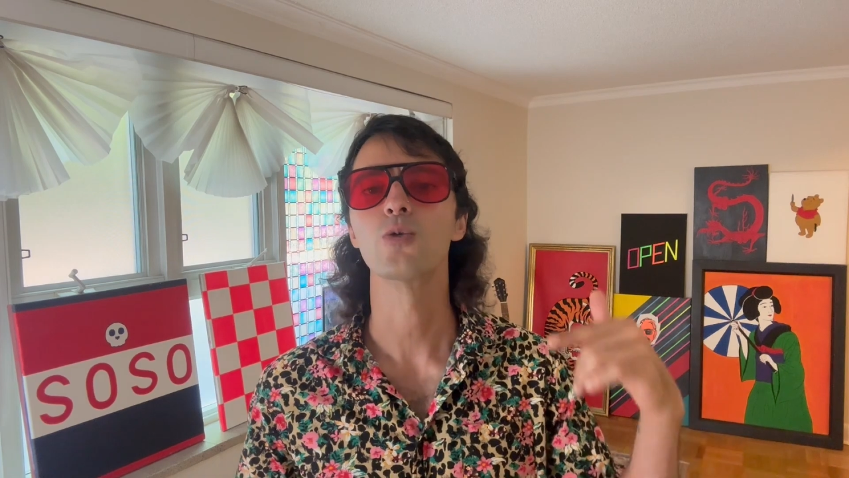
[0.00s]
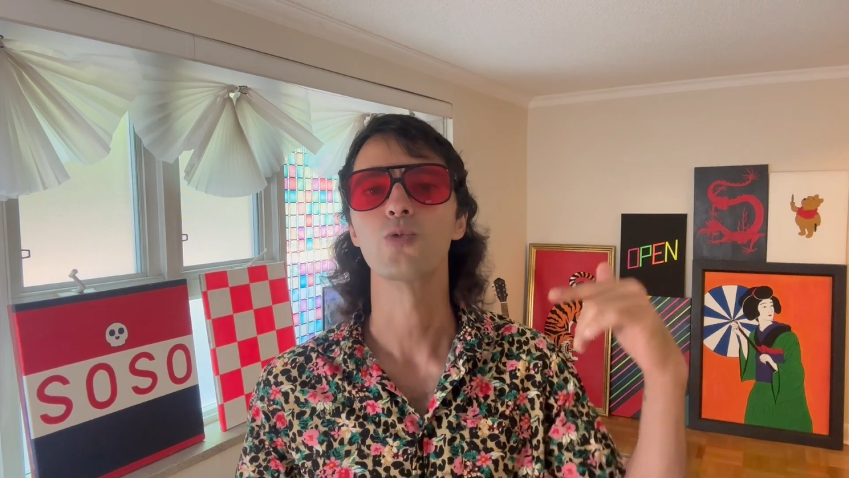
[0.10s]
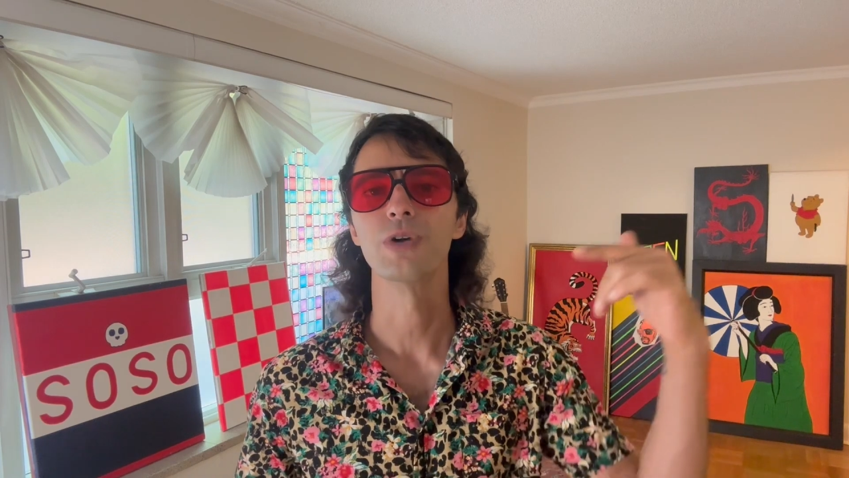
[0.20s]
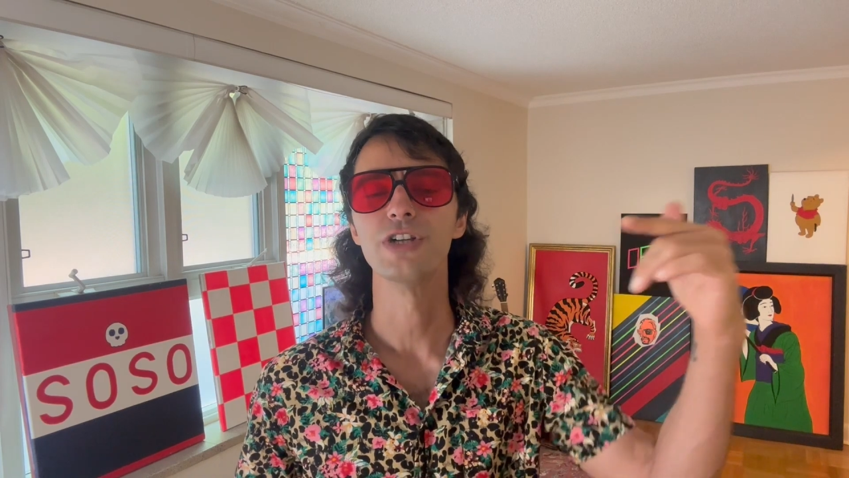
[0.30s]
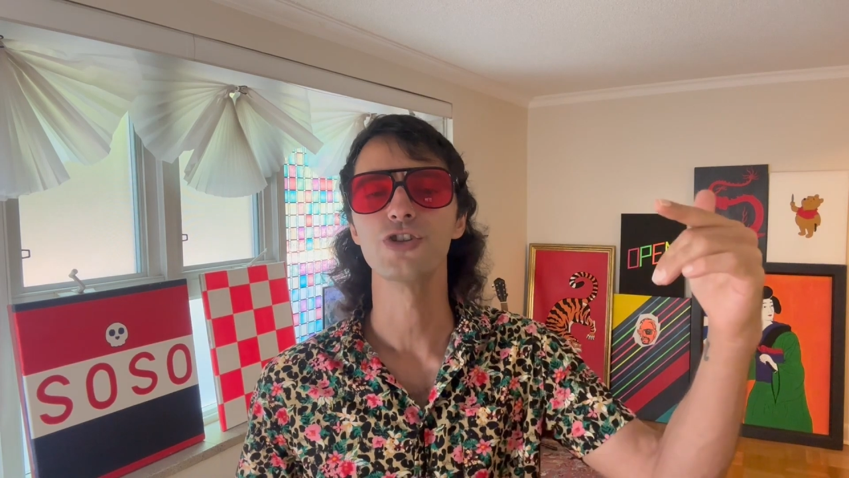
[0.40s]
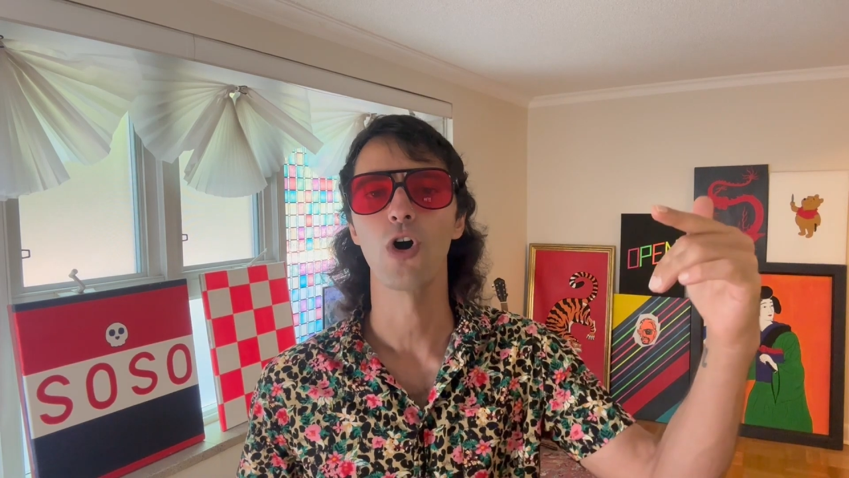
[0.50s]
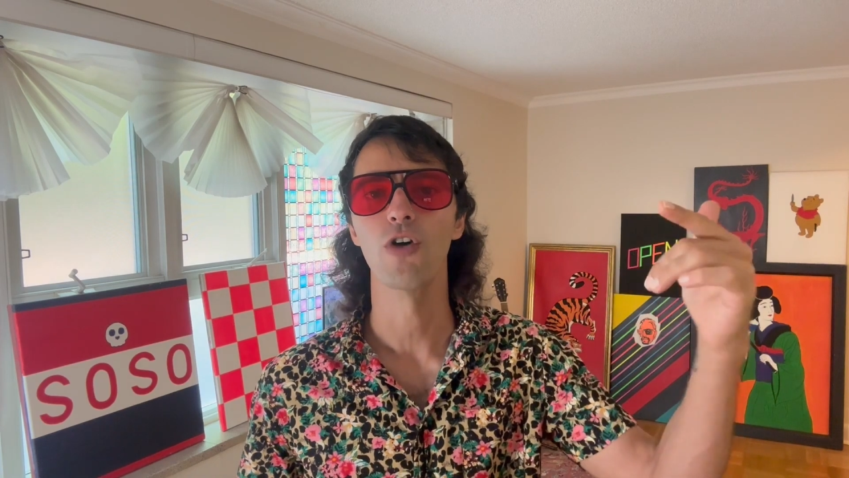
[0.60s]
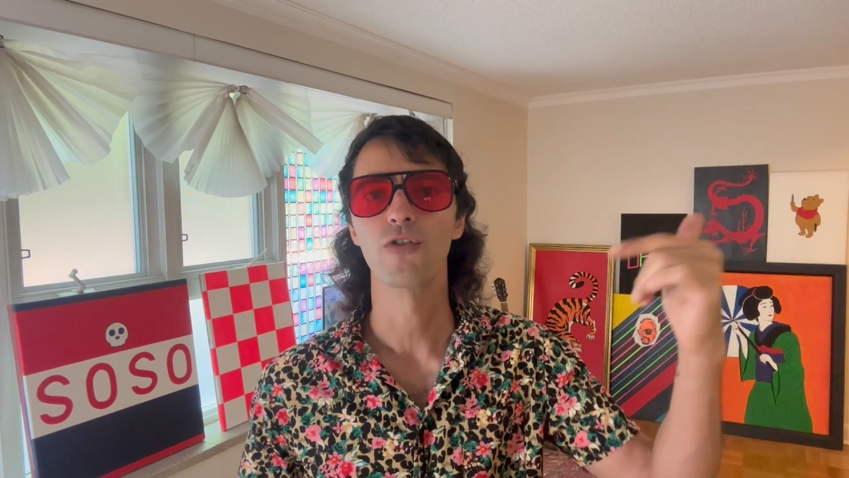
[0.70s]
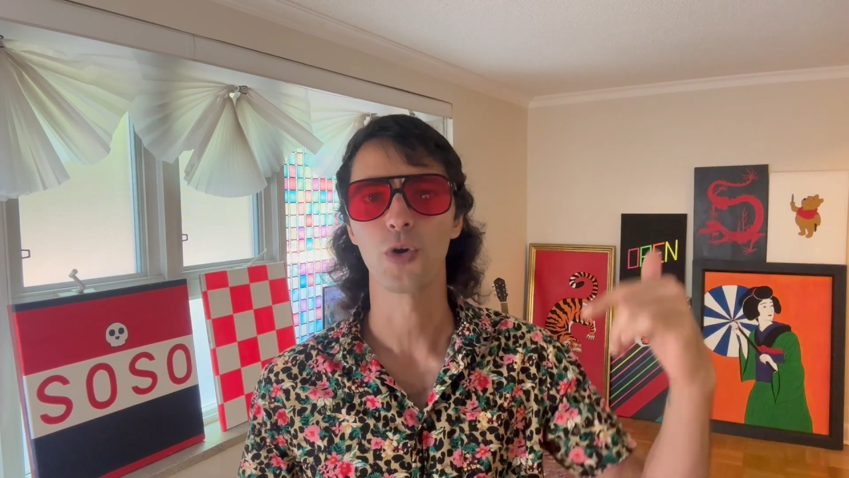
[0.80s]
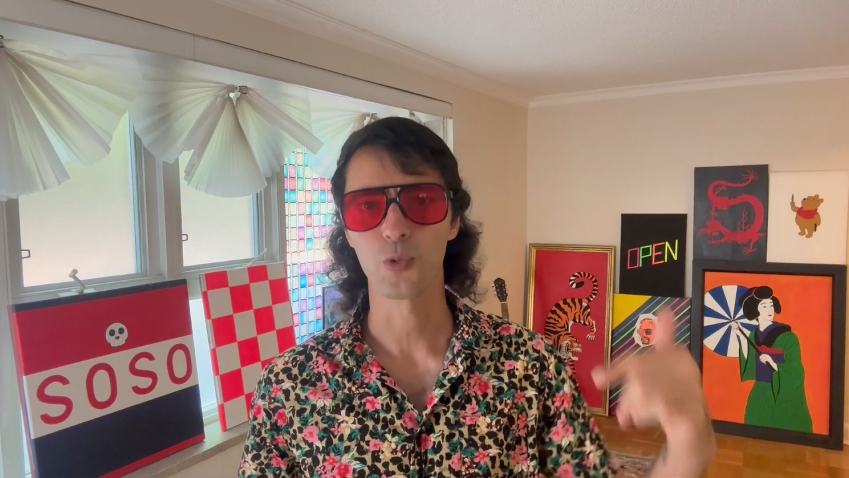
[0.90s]
reach
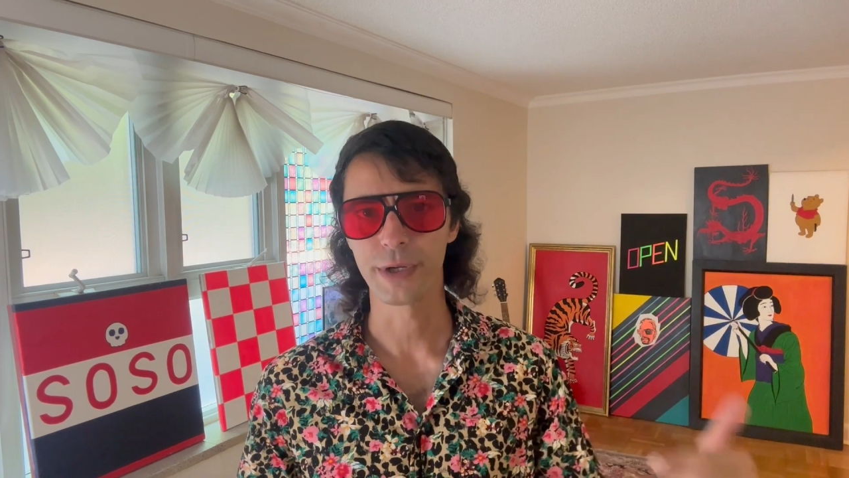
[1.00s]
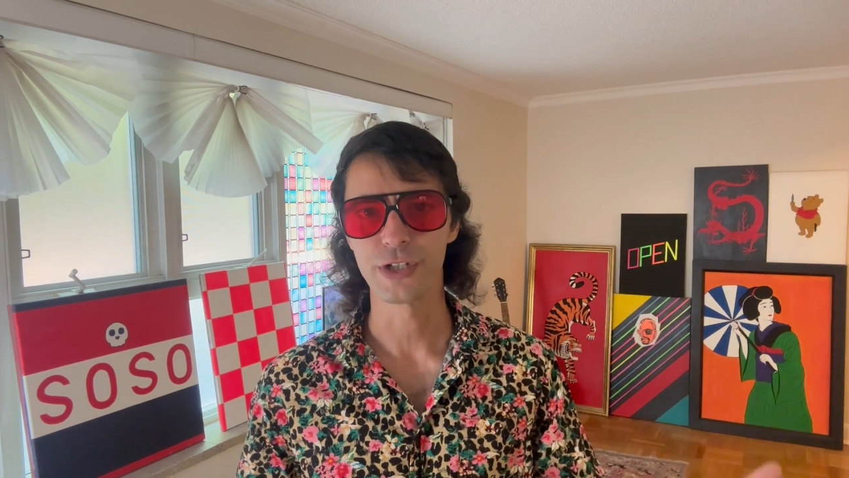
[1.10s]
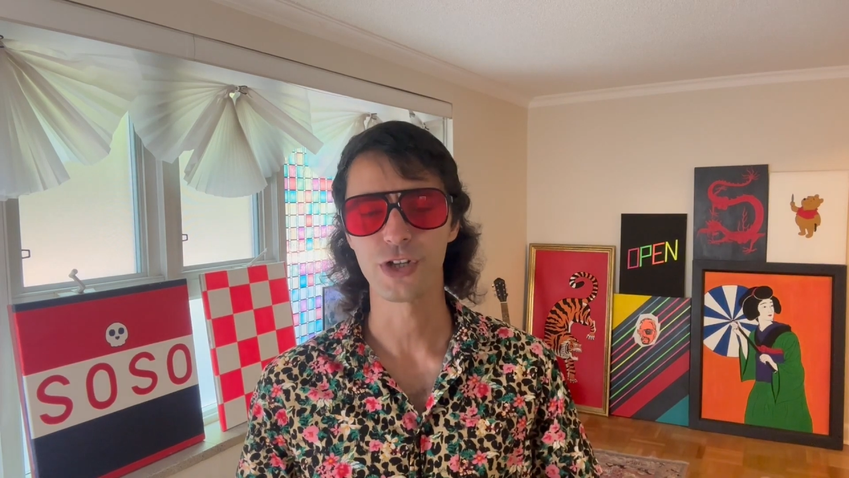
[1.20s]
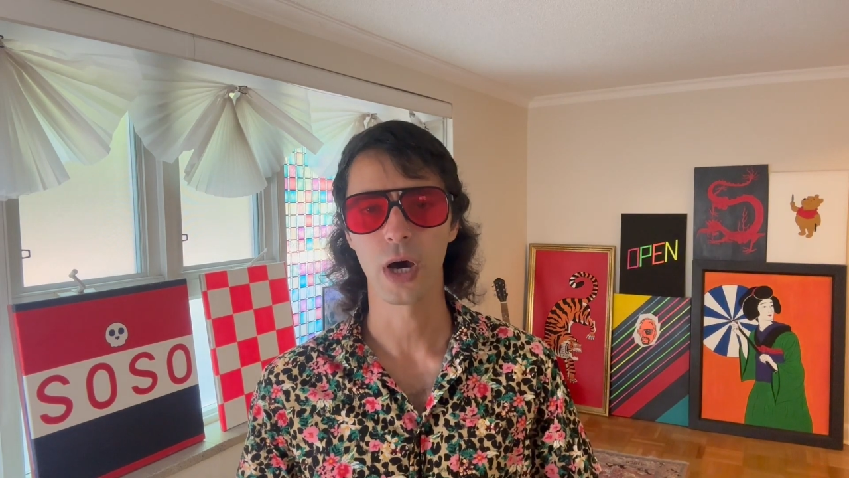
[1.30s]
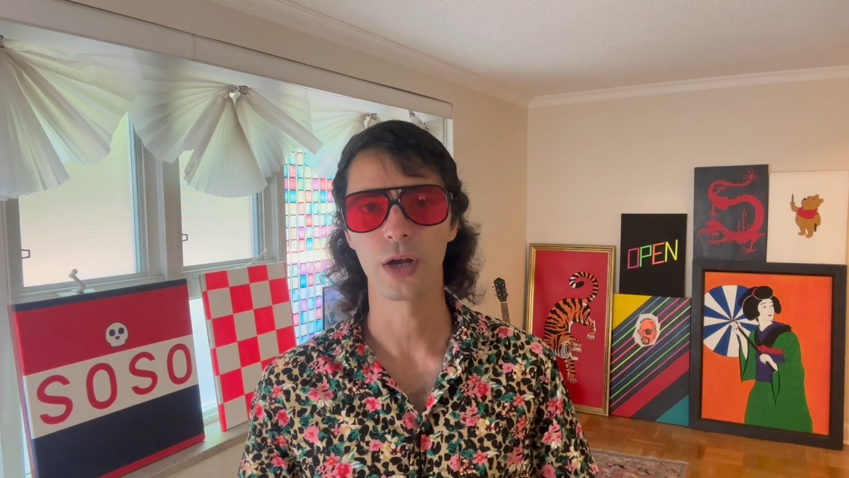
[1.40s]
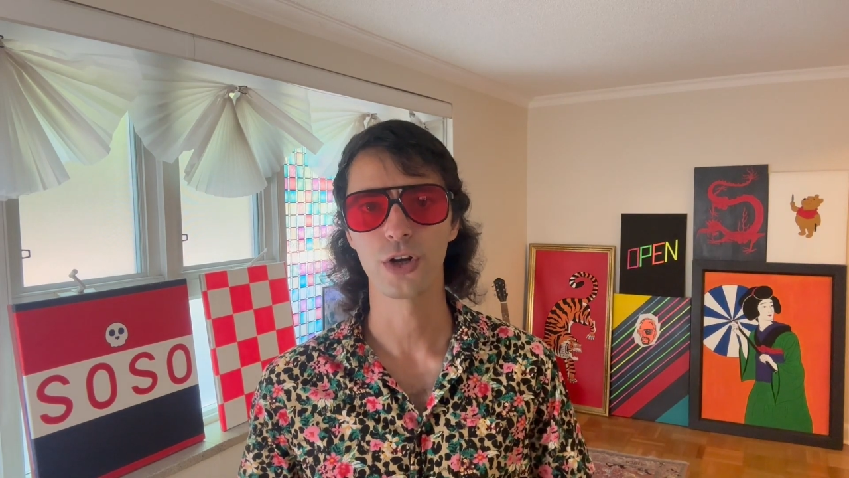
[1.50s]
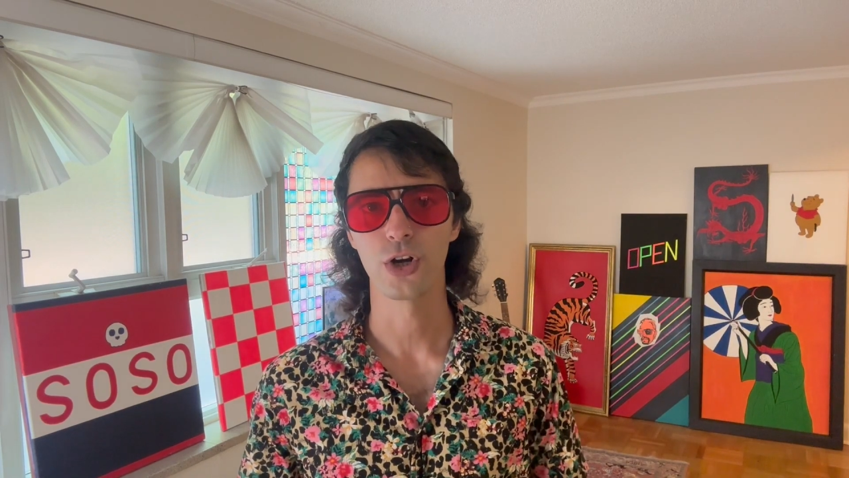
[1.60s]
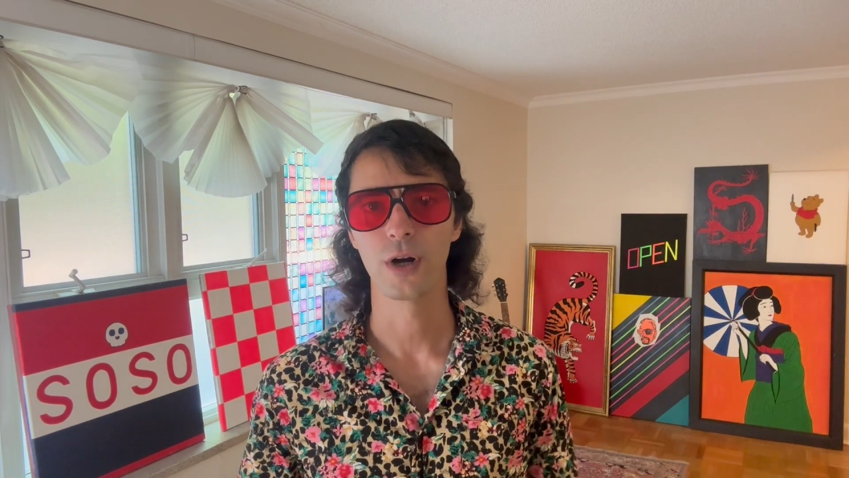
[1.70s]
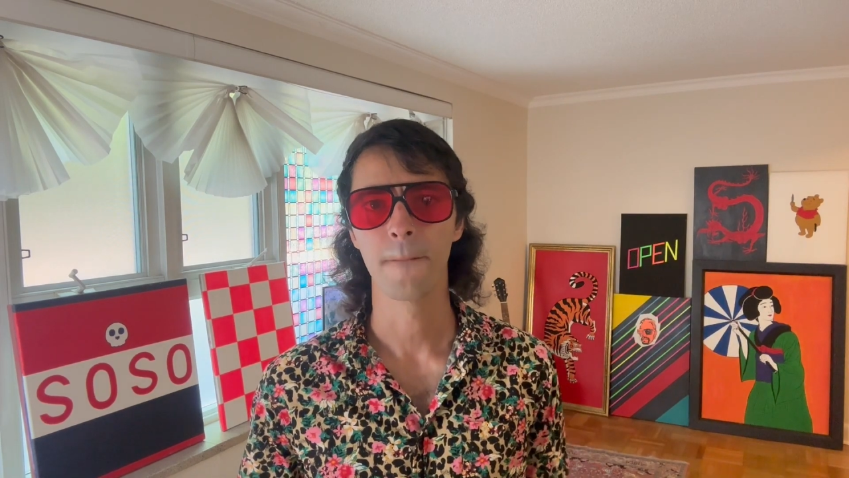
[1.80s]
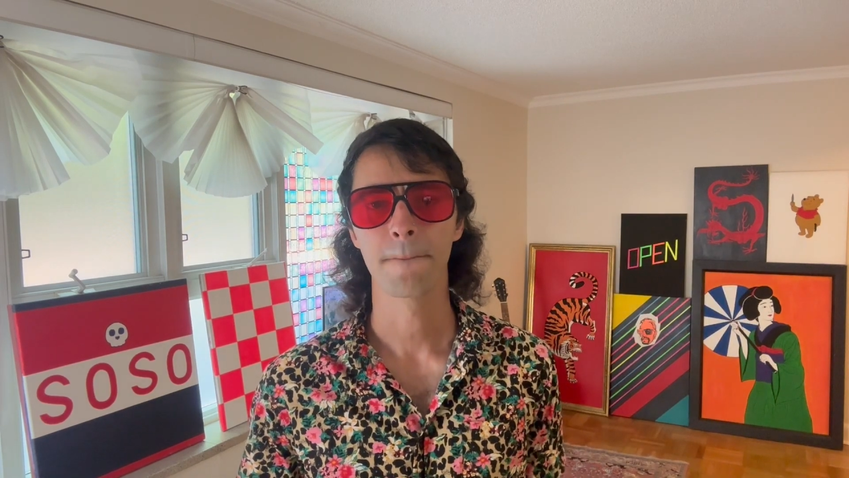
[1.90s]
over, reach
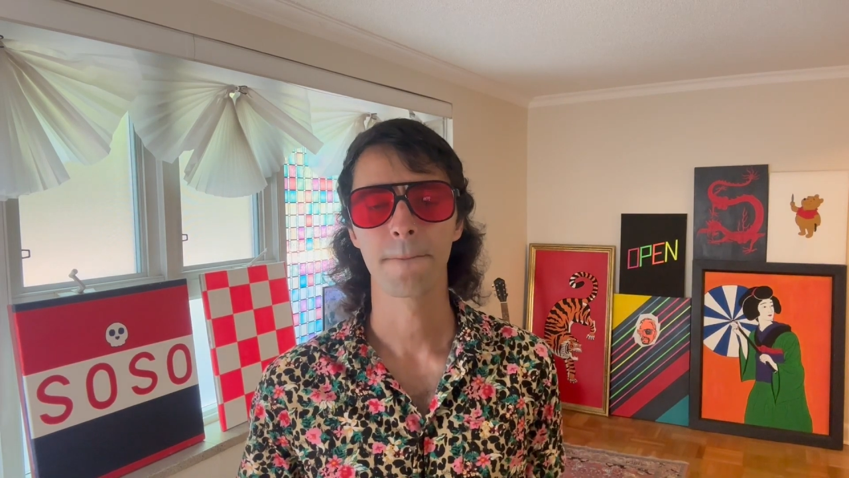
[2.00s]
under,